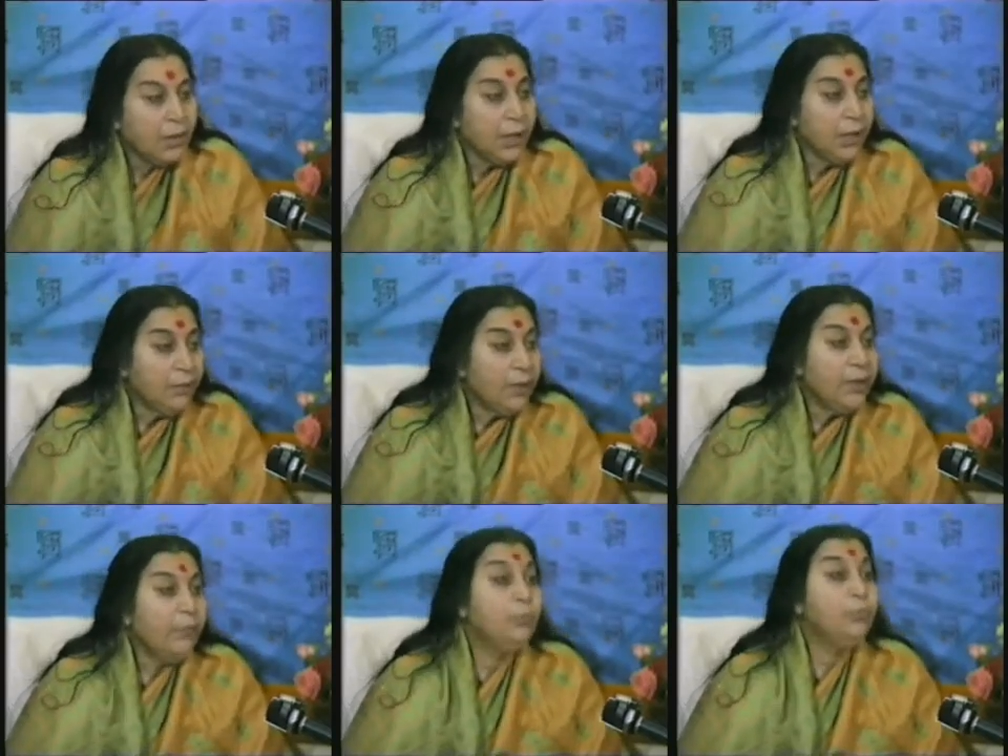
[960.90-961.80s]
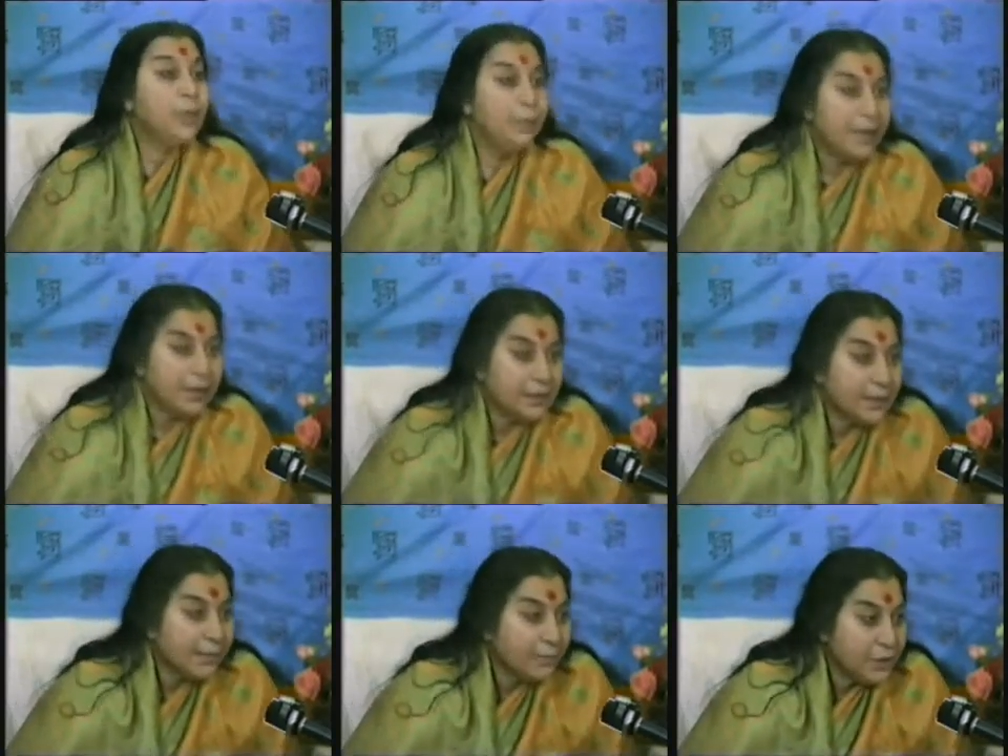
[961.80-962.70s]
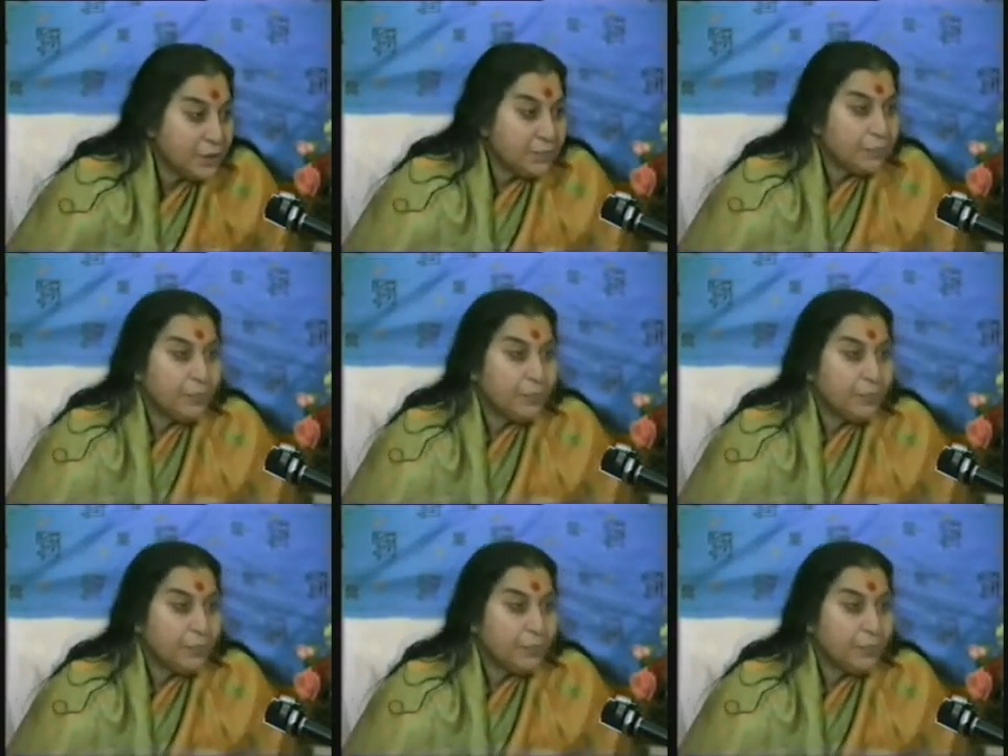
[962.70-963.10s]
even in puja matters, I have seen.